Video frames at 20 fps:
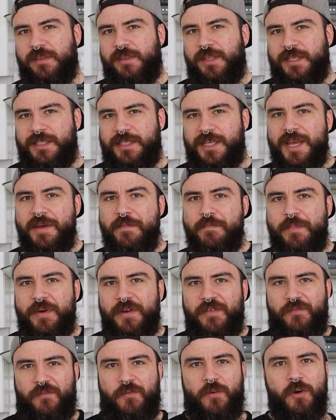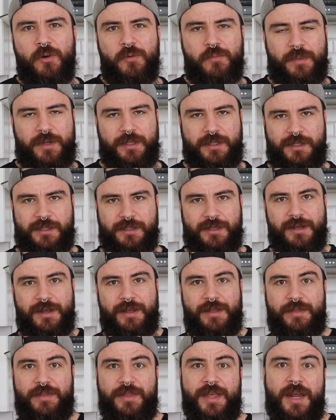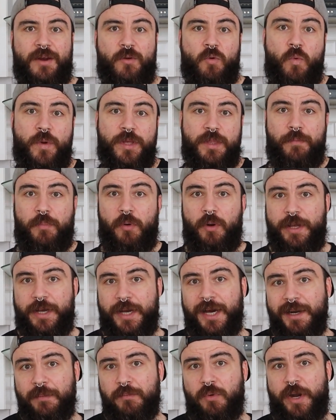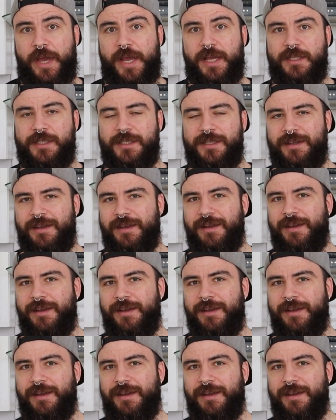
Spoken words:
the same performance than with polycarbonates,